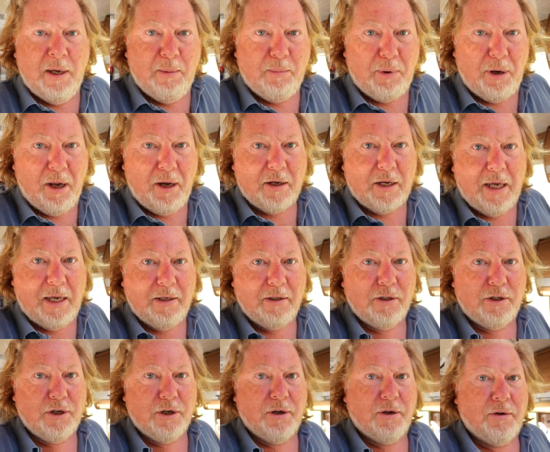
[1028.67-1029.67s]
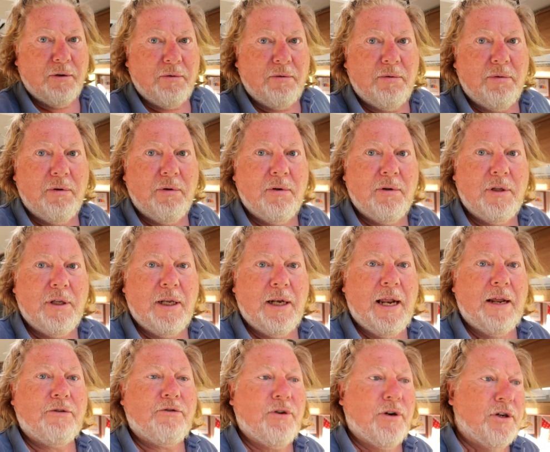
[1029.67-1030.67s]
plug into the
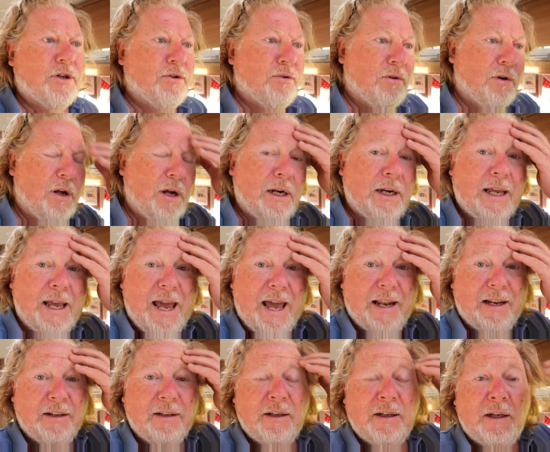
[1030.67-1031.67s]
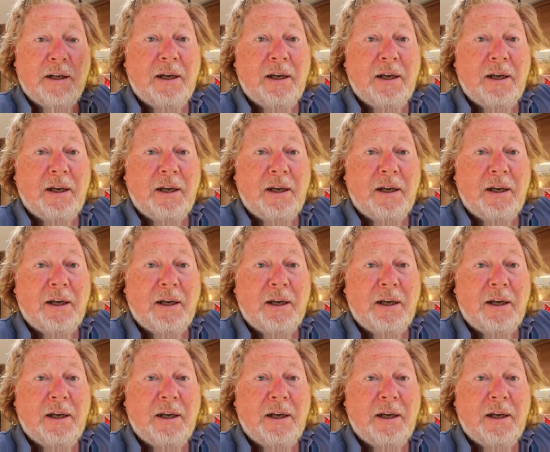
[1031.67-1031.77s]
electric shoreline again